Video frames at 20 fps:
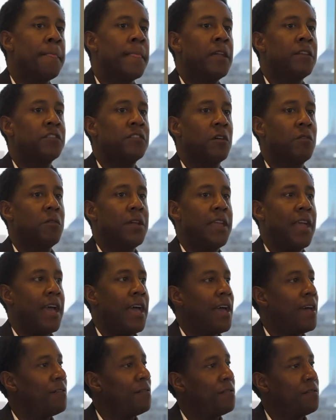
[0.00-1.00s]
so we
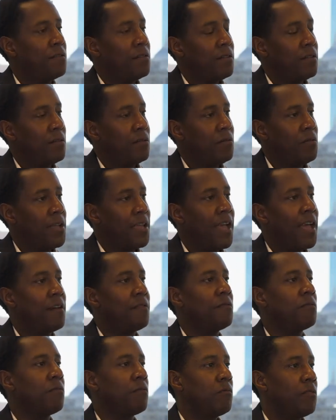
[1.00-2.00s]
have we
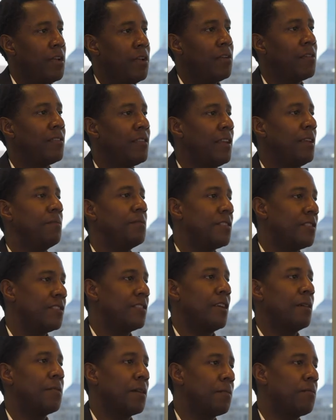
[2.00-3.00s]
have real deep
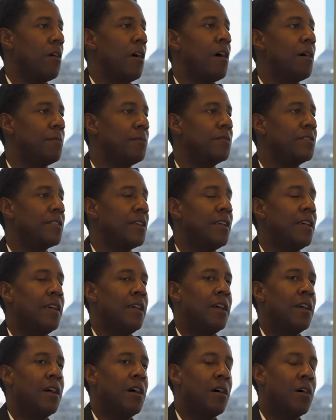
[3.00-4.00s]
systemic problems.
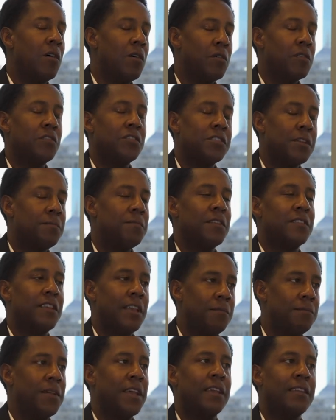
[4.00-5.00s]
Ownership is a
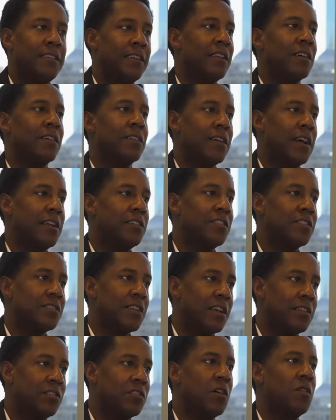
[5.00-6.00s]
big deal. I just
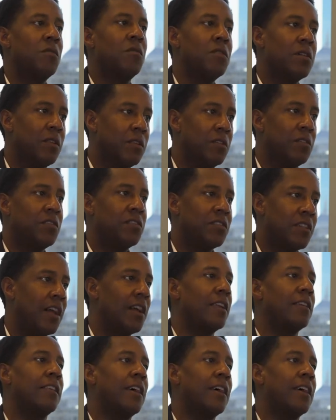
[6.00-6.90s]
I don't want to lose sight of